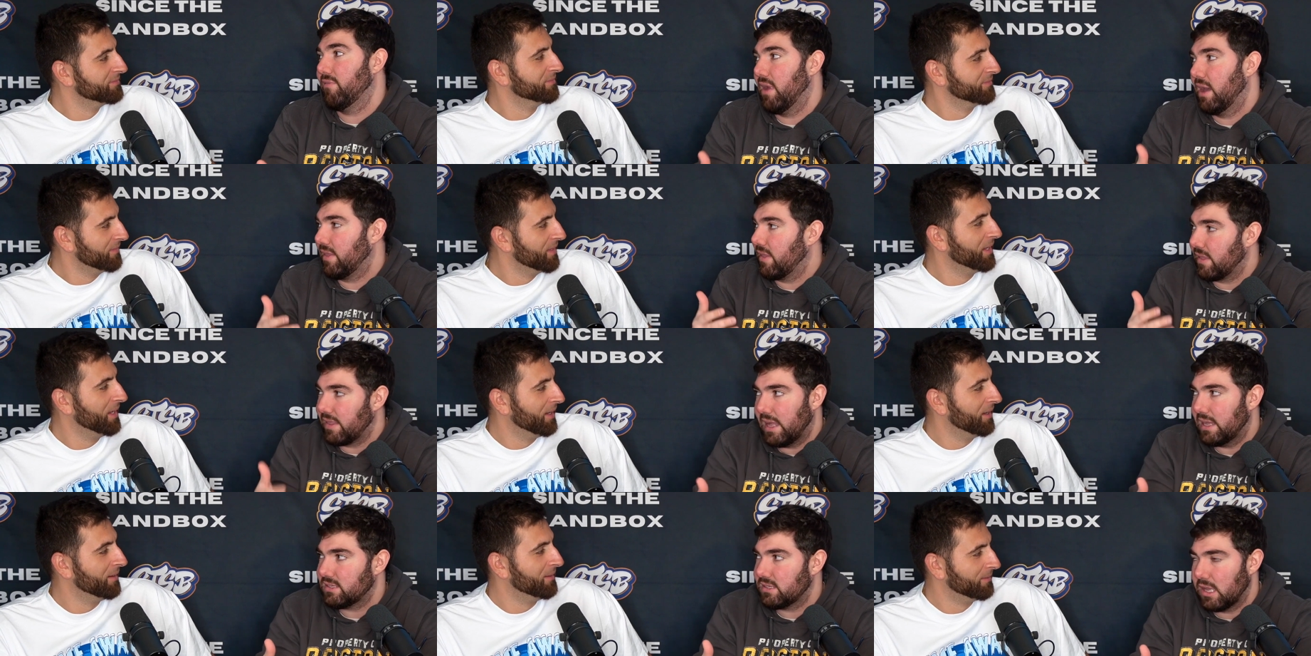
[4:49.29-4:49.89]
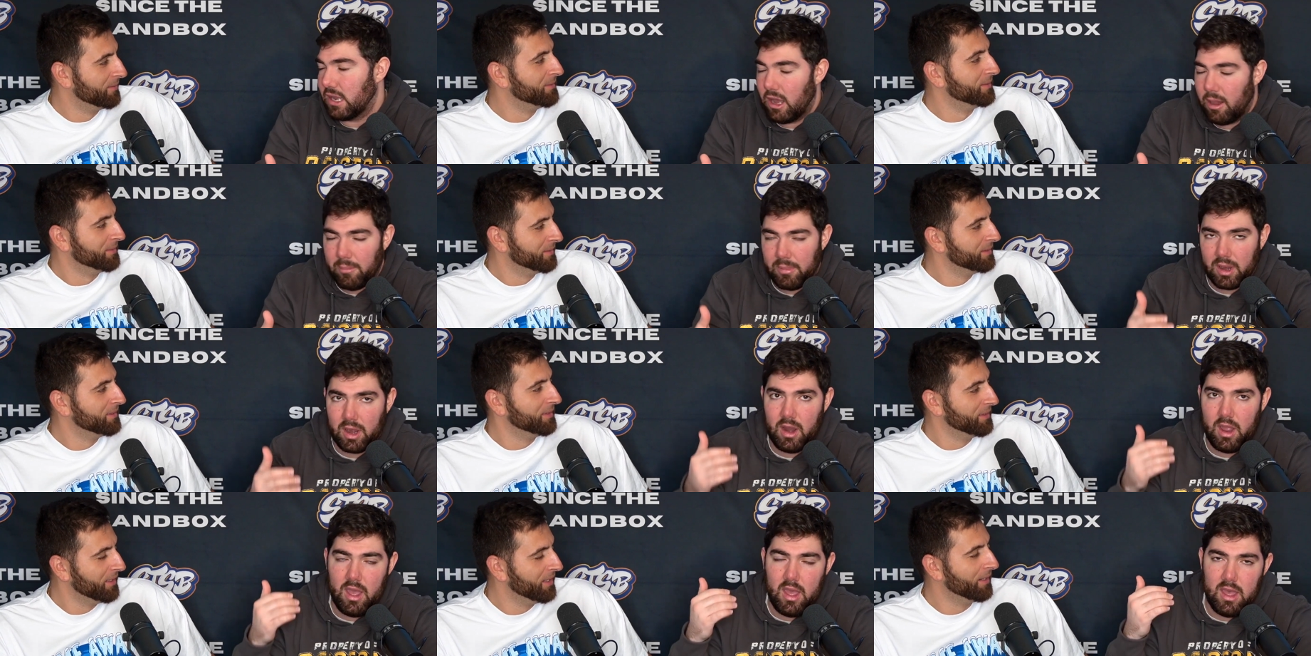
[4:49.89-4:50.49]
Speaker 1: I think yeah. that's the
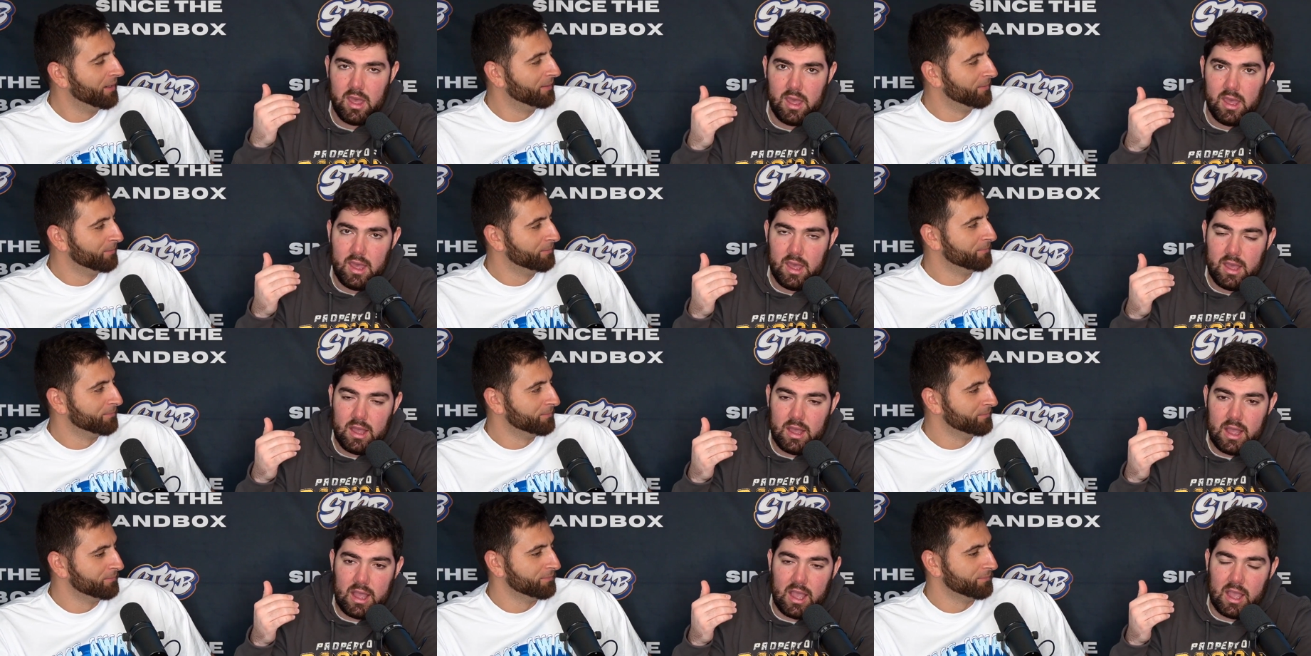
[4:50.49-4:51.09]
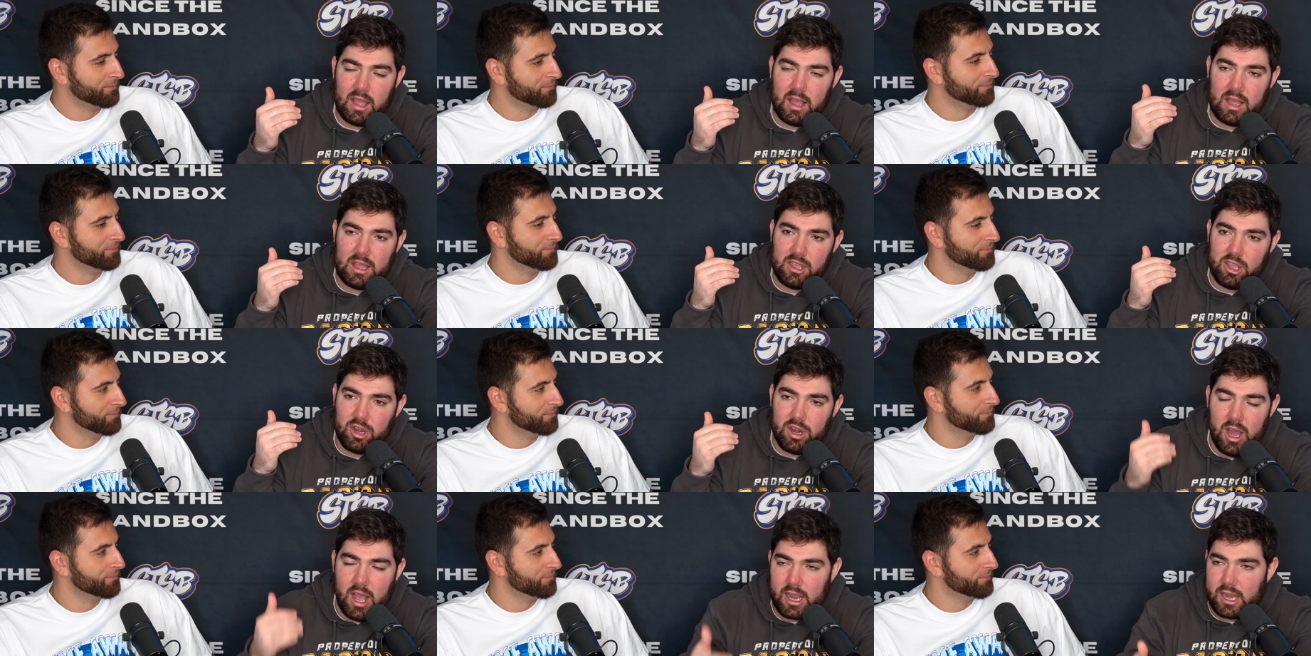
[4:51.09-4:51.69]
number. Yeah.
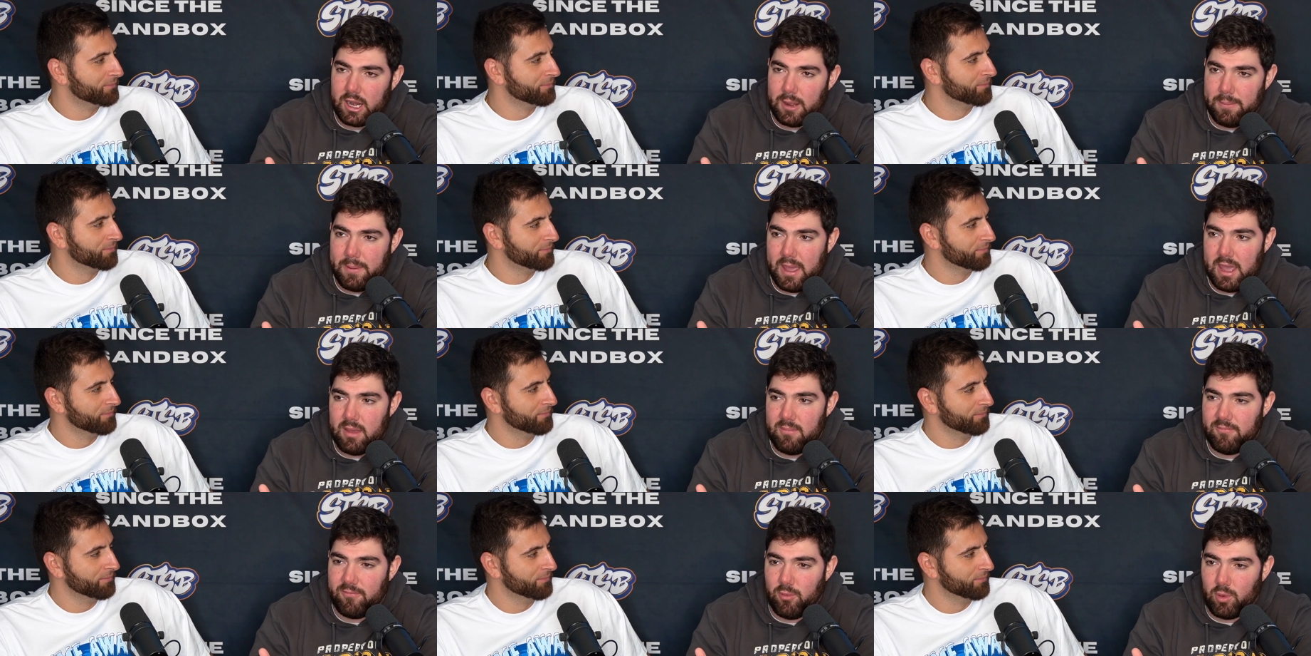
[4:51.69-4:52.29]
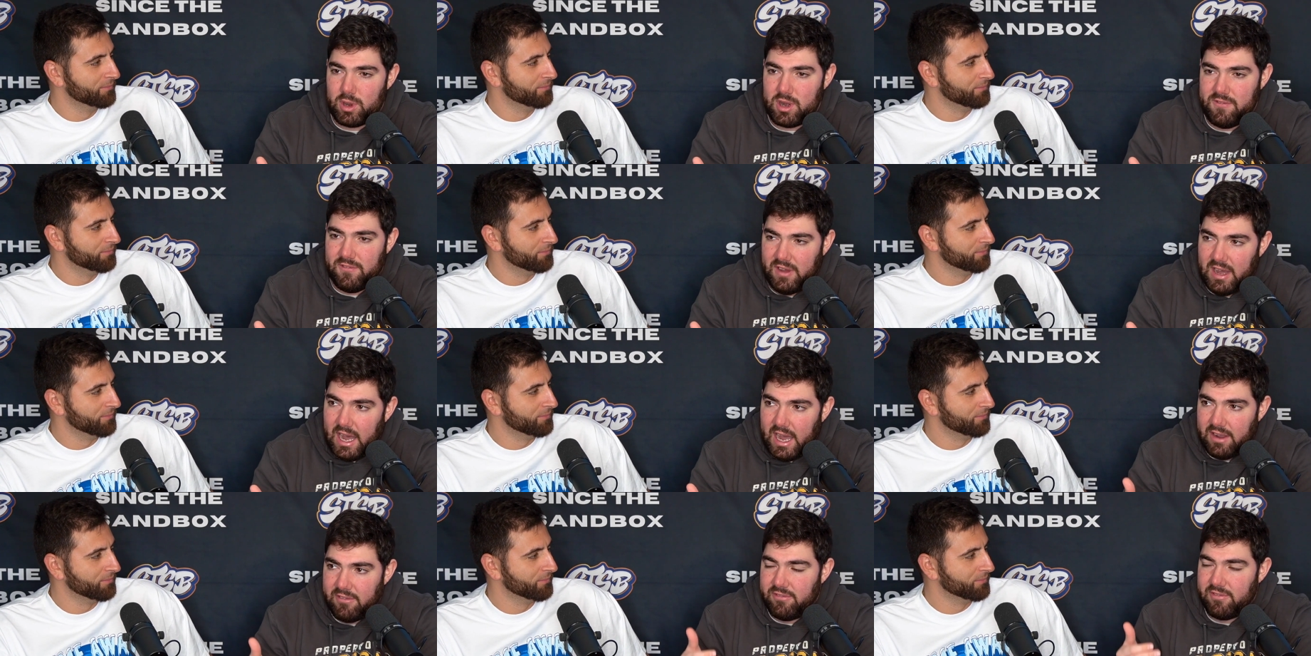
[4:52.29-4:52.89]
You're not going to pay him
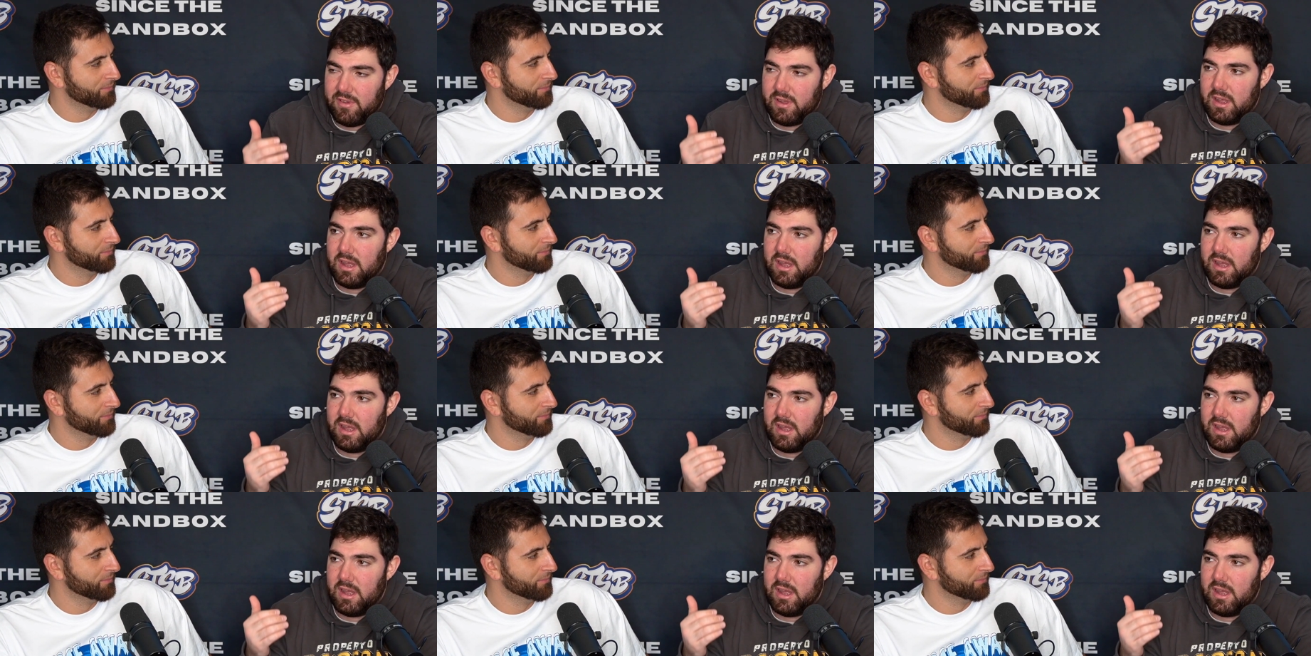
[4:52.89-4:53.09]
45.